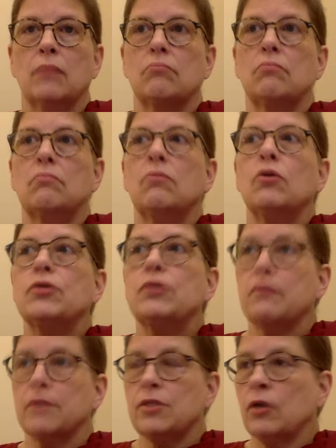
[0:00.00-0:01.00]
Most of
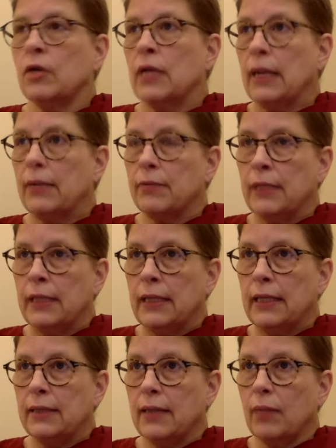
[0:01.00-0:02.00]
us are not really
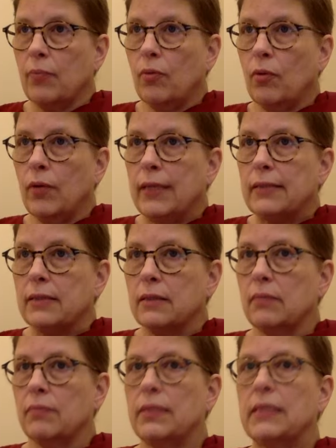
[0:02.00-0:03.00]
at that point.
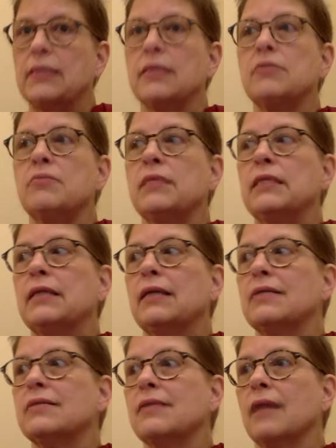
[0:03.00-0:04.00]
That doesn't mean that
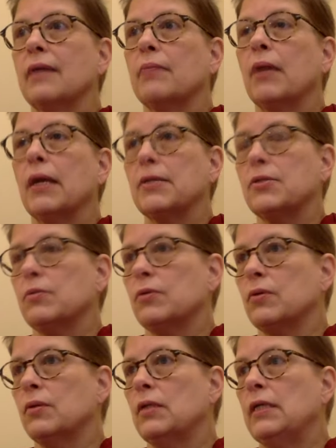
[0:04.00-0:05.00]
it's not
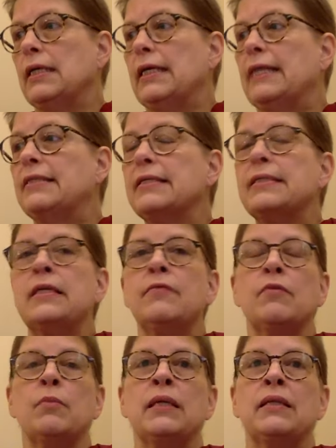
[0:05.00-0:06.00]
possible. It doesn't
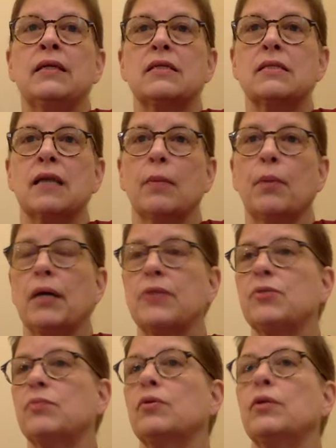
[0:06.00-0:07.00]
even mean that it's not
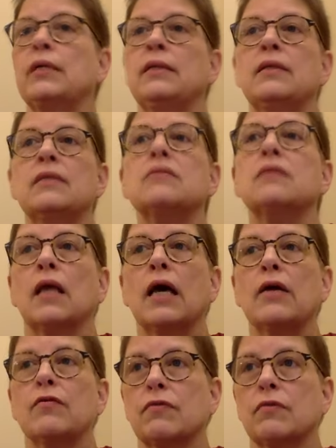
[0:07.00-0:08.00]
possible in this
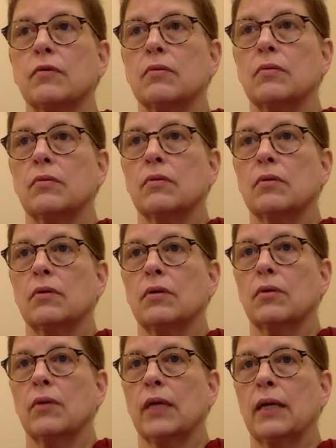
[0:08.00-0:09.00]
life.
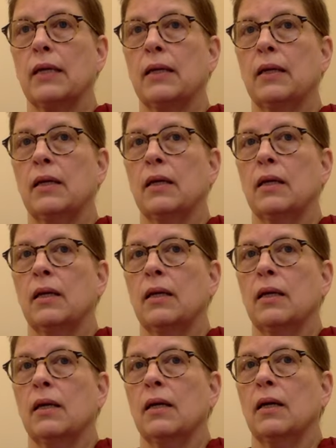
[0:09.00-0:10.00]
Okay.
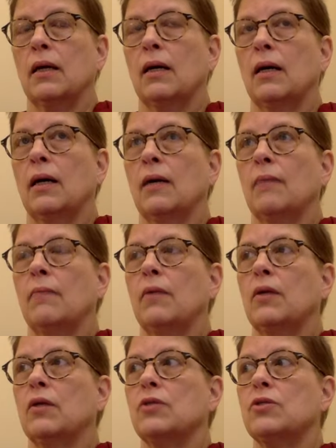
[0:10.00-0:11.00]
Um,
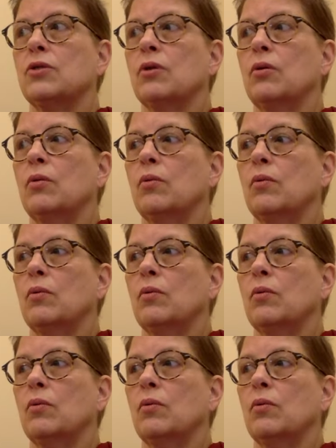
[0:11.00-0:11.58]
so